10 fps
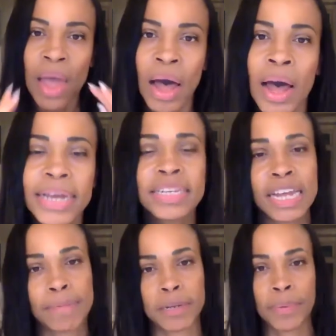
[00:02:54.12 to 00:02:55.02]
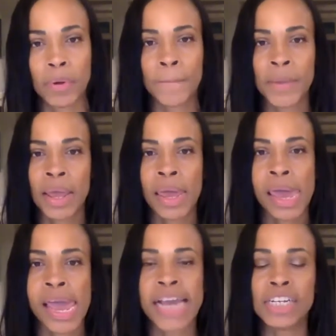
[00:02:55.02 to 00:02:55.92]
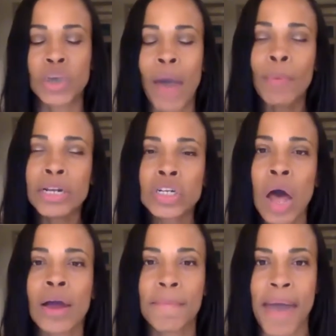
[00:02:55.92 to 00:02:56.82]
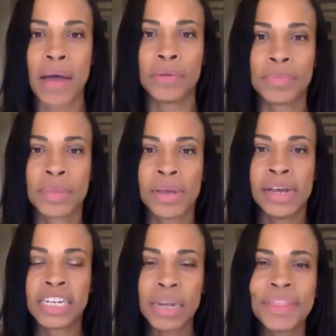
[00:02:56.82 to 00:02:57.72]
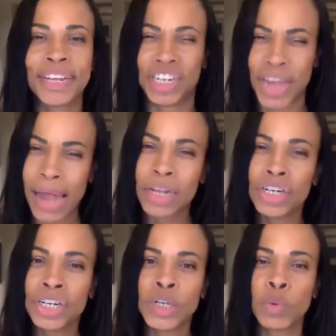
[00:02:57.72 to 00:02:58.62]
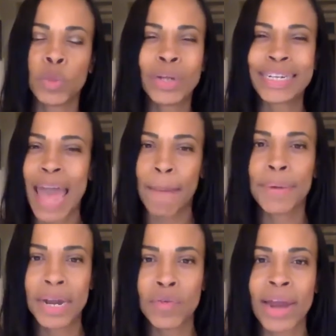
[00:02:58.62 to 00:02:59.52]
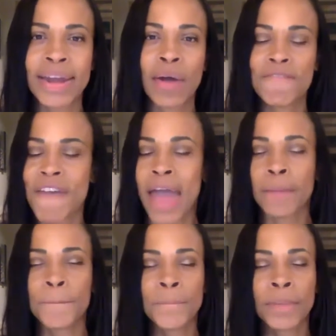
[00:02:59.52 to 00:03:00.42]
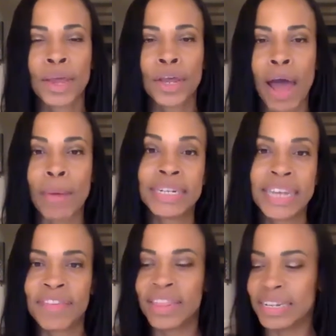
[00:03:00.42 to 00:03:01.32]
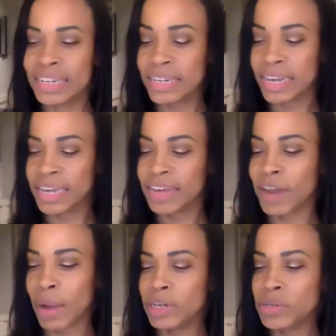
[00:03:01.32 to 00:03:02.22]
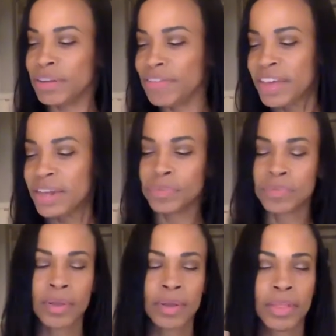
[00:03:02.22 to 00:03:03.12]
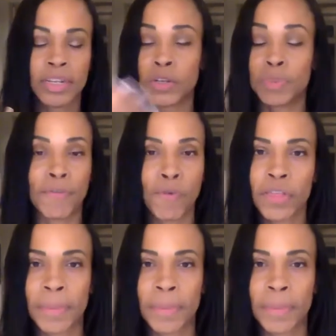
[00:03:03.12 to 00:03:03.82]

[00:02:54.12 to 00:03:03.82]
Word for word: unacceptable. And so I want to talk about some of the challenges with what's happening right now. In fact, you know, I was given this as a gift. I went to an event. This was before the